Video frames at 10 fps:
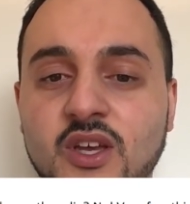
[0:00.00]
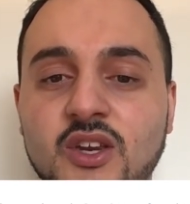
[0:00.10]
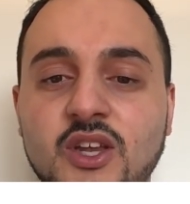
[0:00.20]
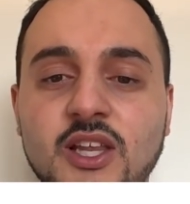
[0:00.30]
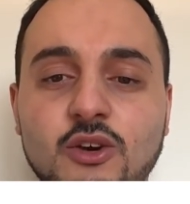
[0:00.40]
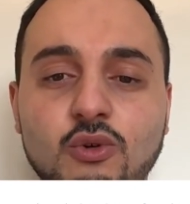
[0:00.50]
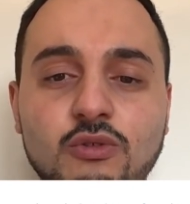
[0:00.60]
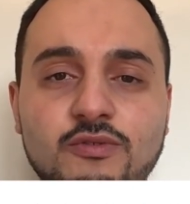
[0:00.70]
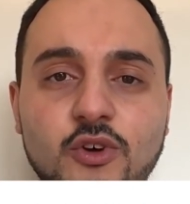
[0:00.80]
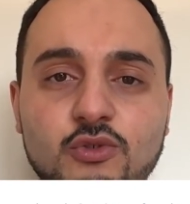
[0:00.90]
Nearly all
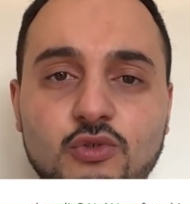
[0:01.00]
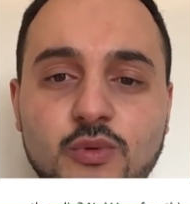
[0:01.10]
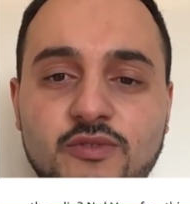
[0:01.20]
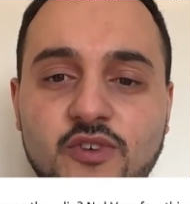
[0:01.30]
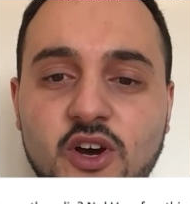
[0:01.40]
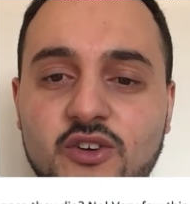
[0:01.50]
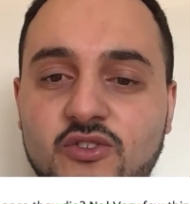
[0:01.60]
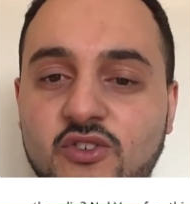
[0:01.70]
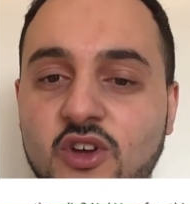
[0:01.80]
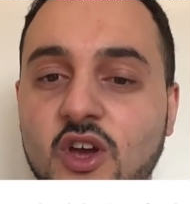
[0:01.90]
fossils we find,